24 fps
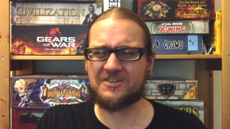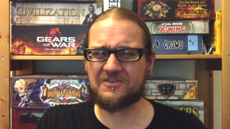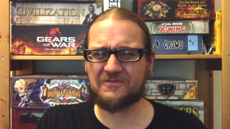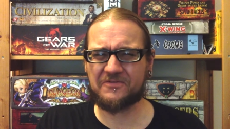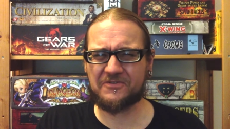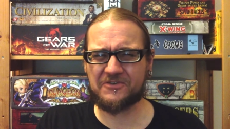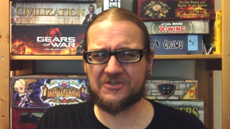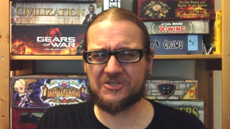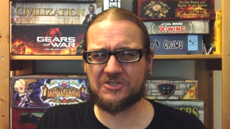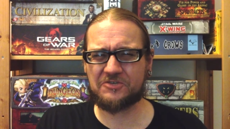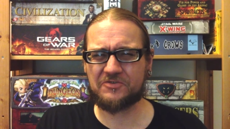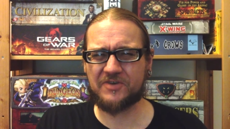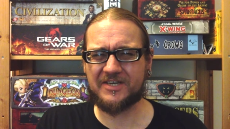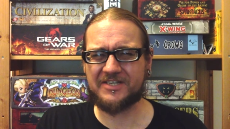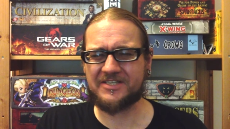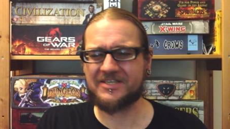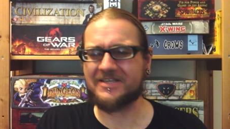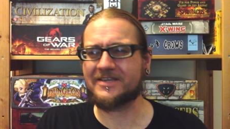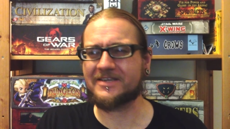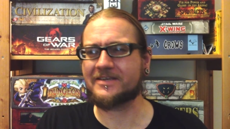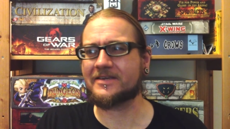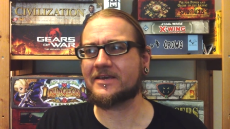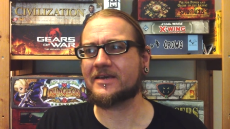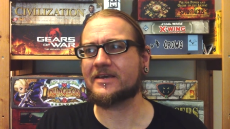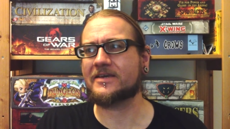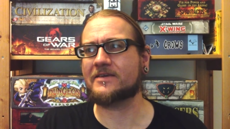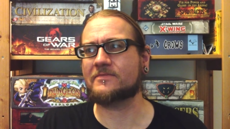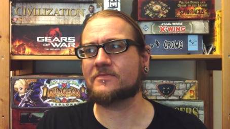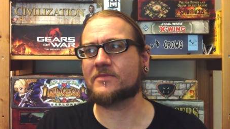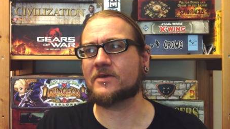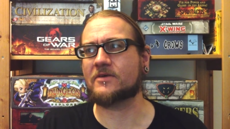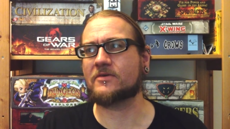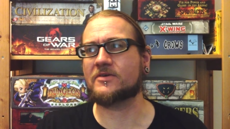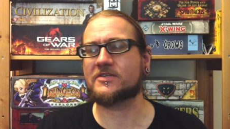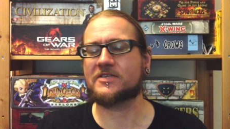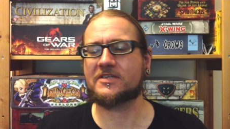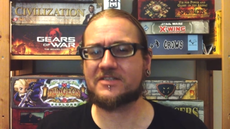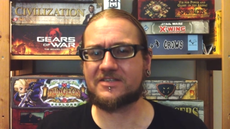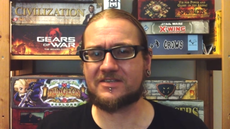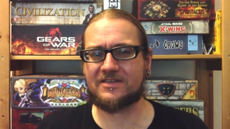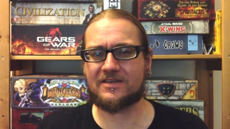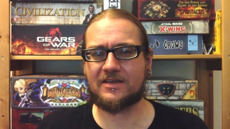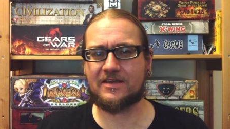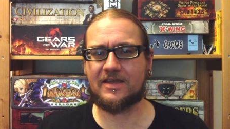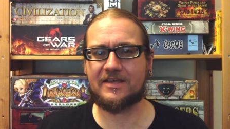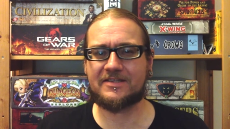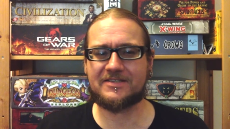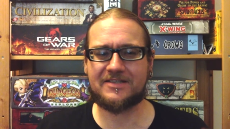a frustrating game though. It's, it's,
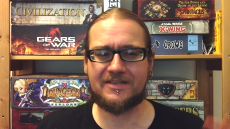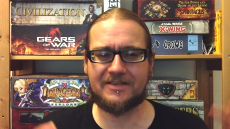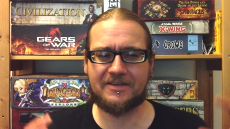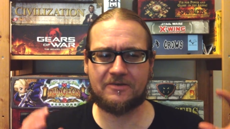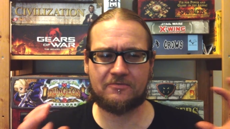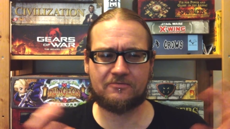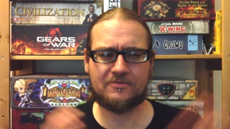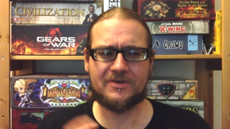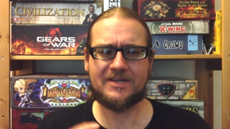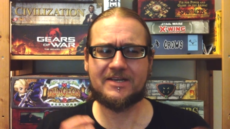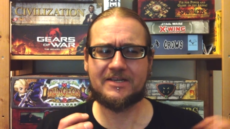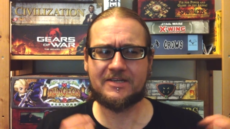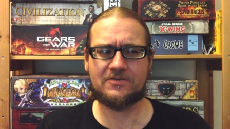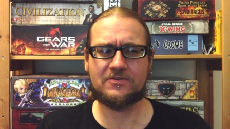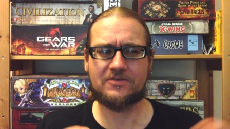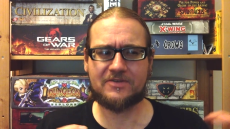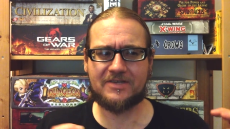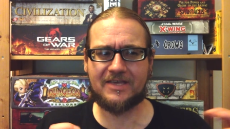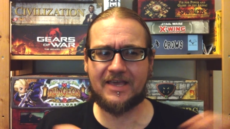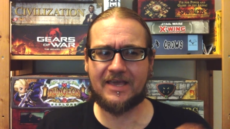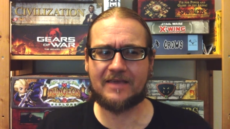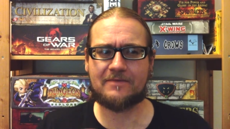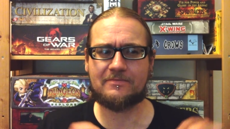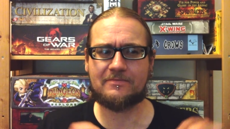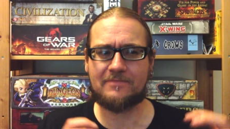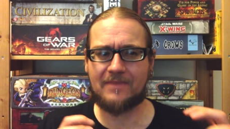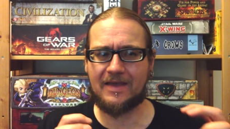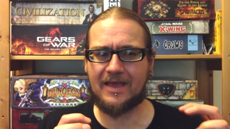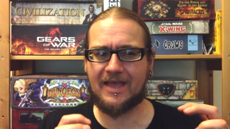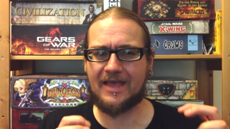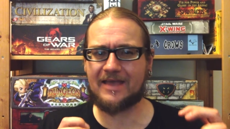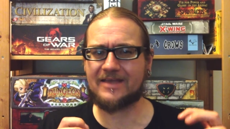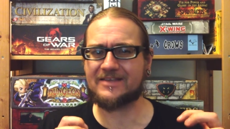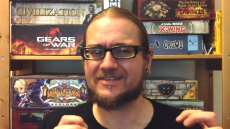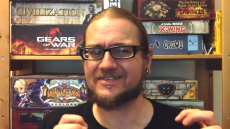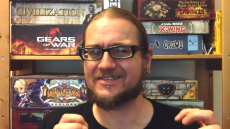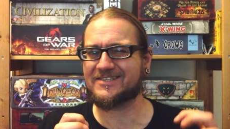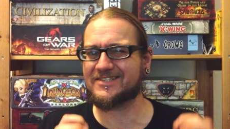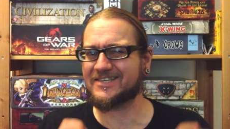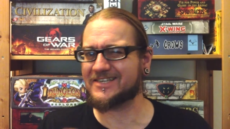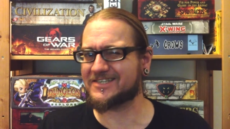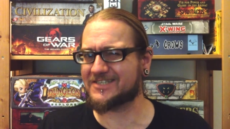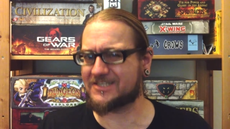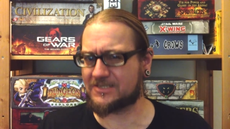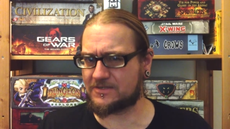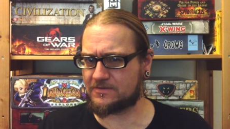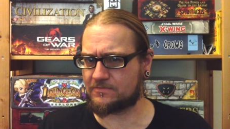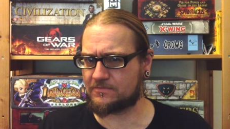it's like a really good game
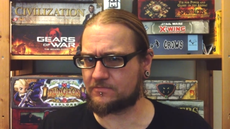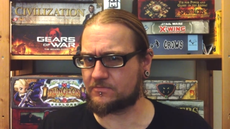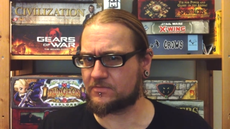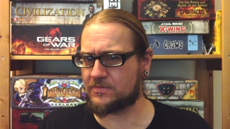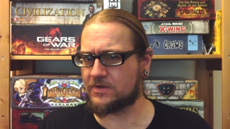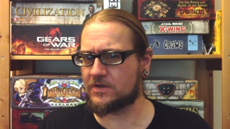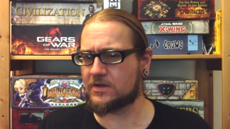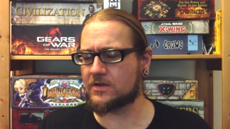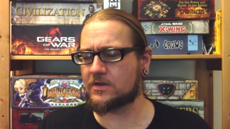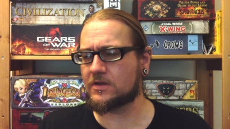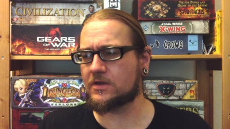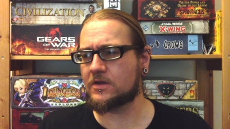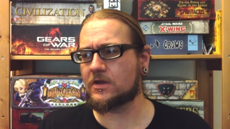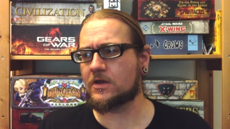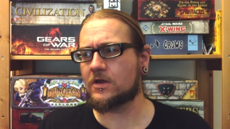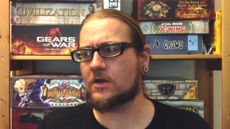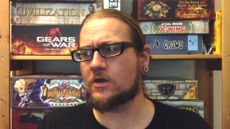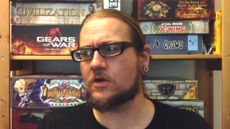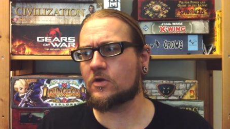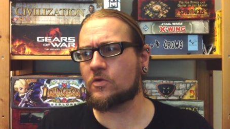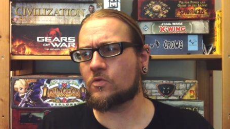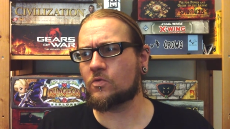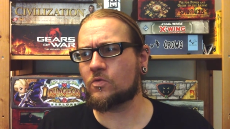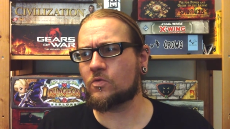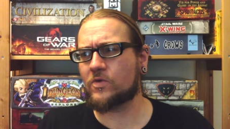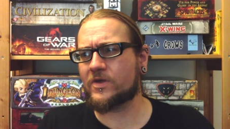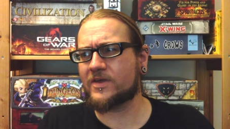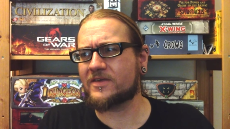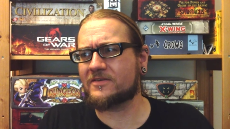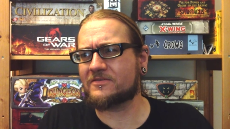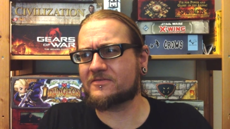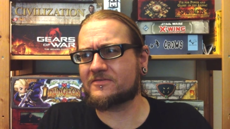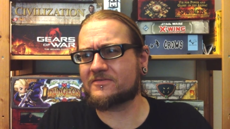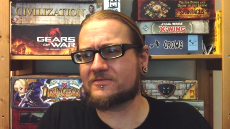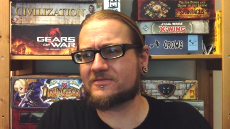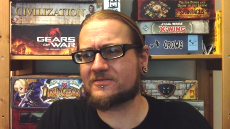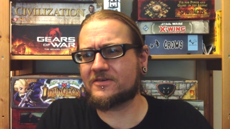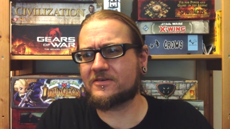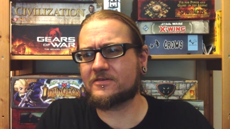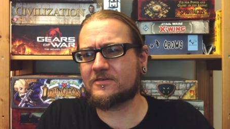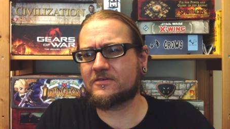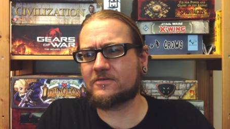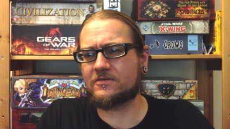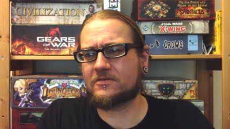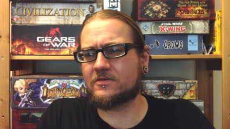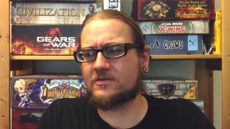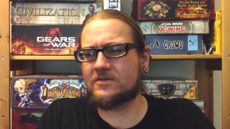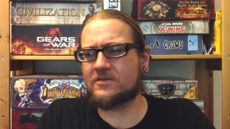system with
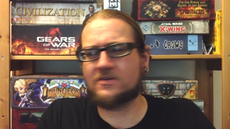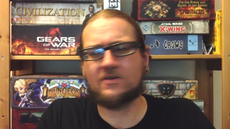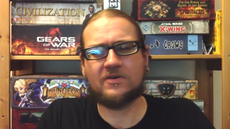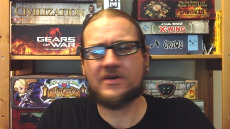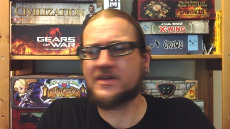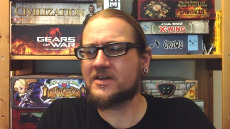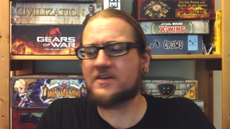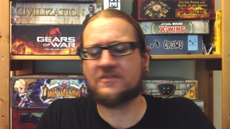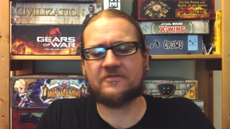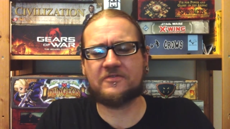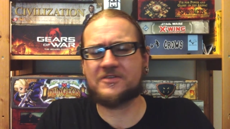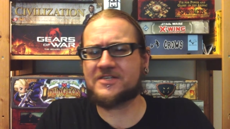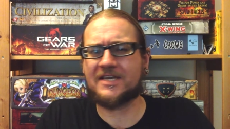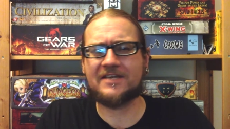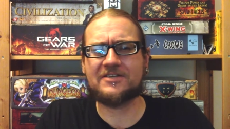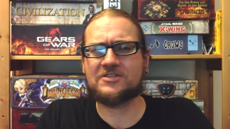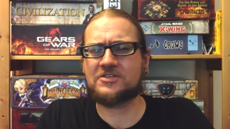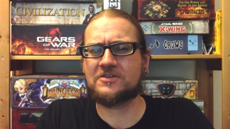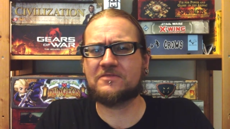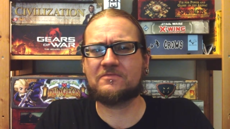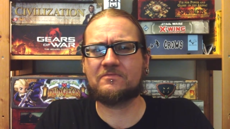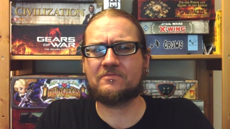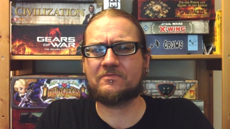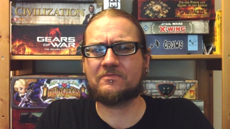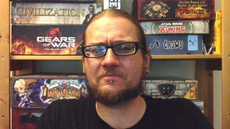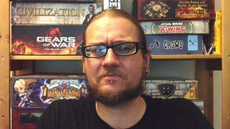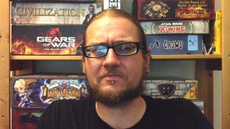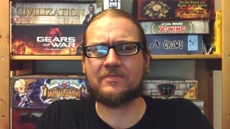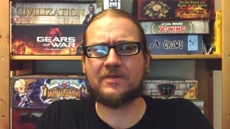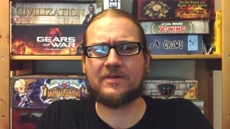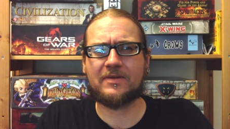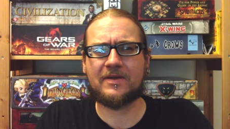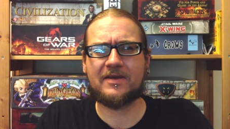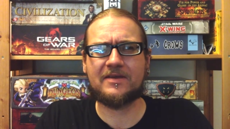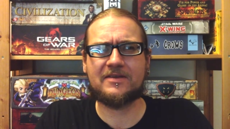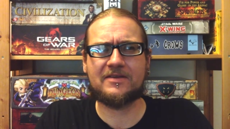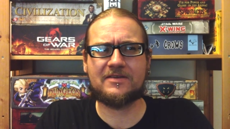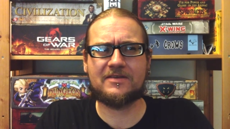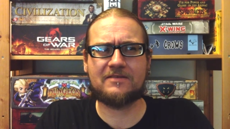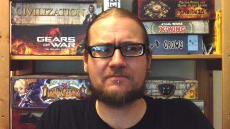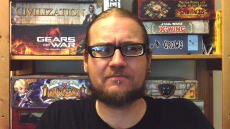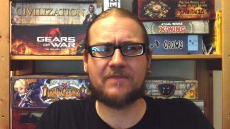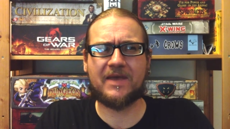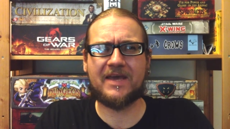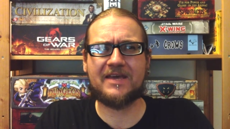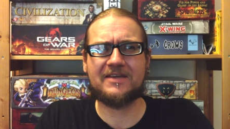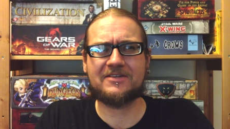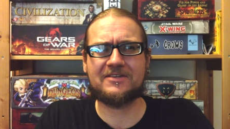not enough attention pay,
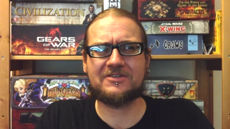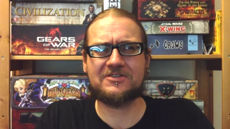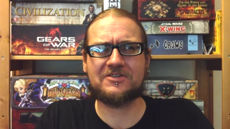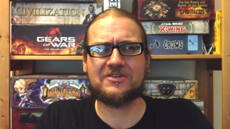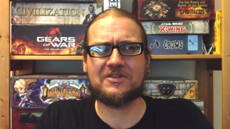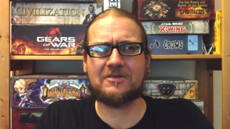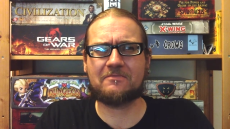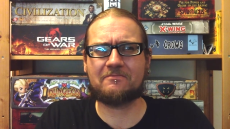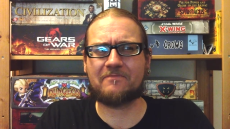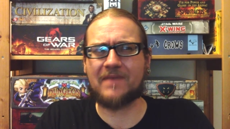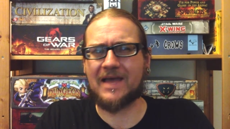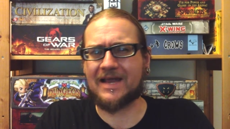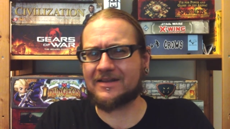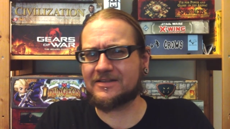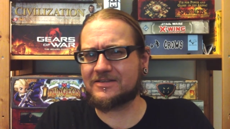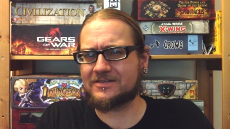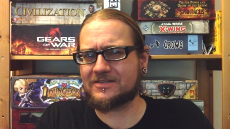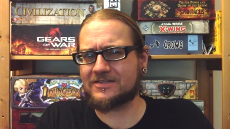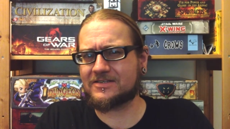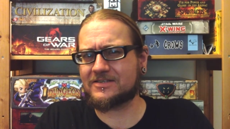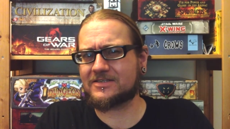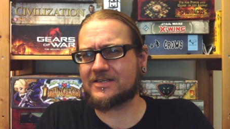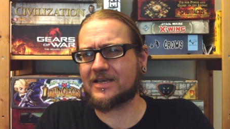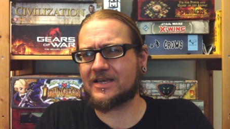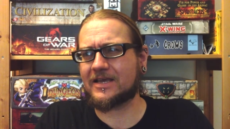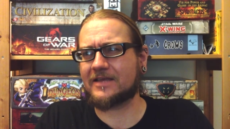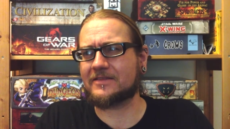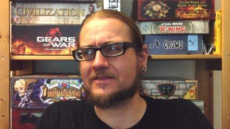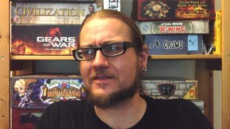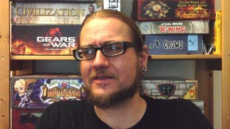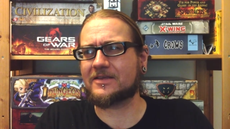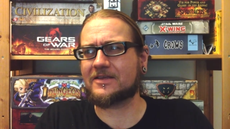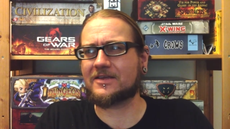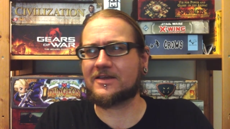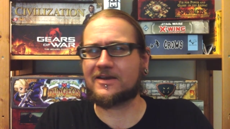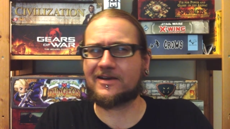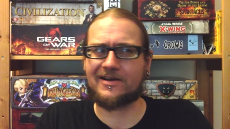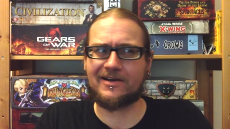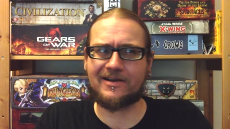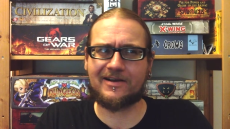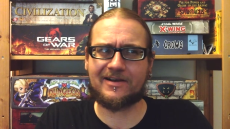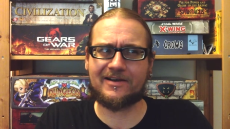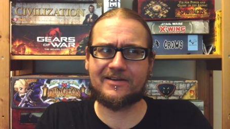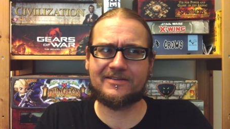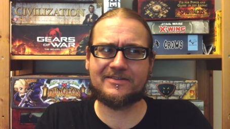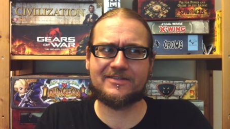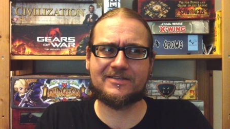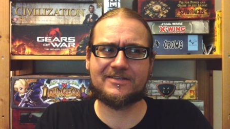paid to the balance and the
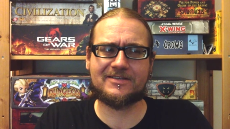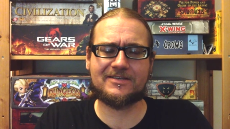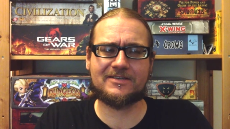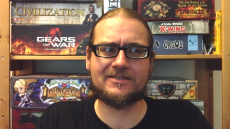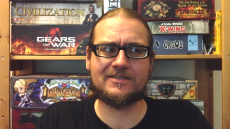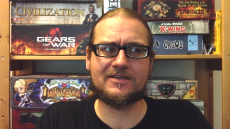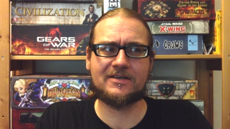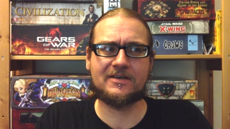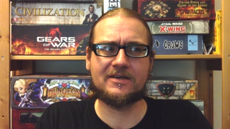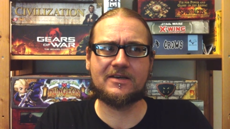cards.